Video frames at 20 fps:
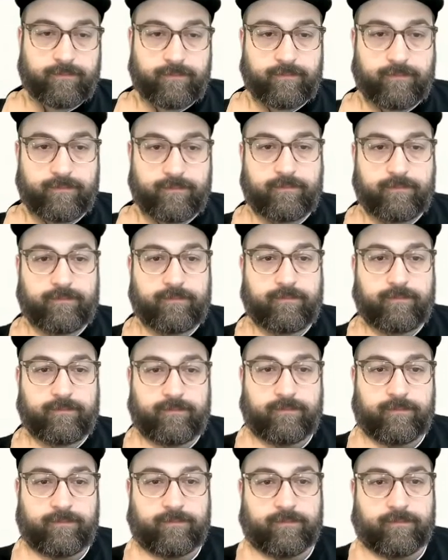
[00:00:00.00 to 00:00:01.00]

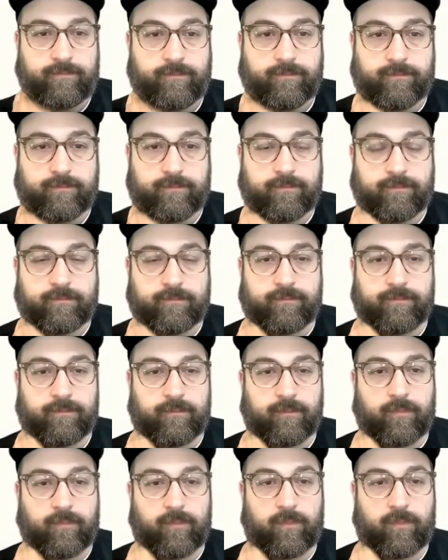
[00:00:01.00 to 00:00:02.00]

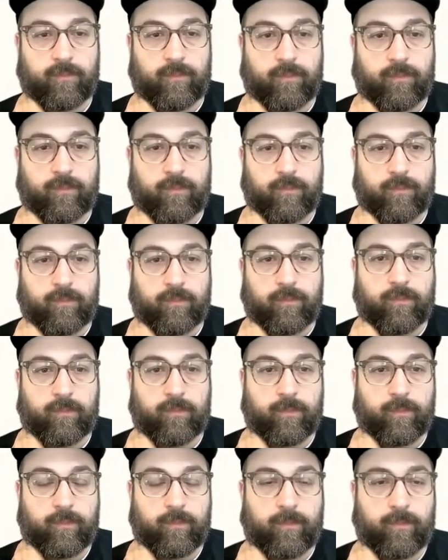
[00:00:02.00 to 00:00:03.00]

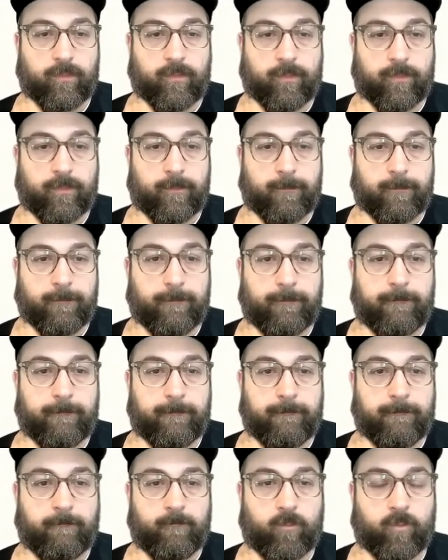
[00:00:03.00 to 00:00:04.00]

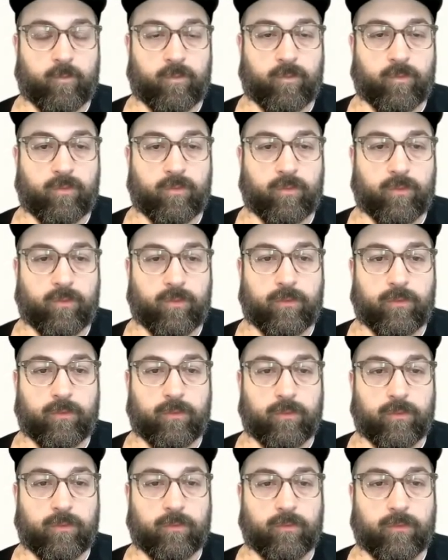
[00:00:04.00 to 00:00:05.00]

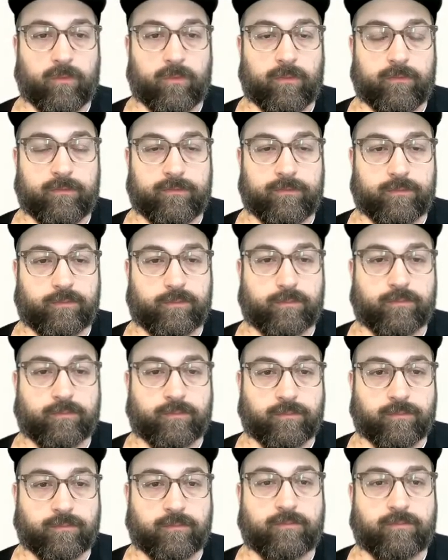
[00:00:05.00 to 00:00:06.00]

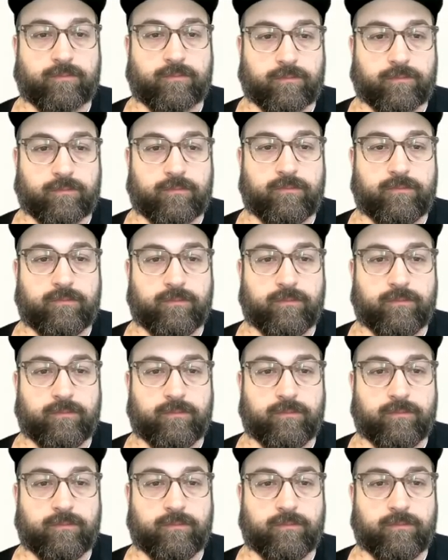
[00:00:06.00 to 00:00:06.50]
(silent)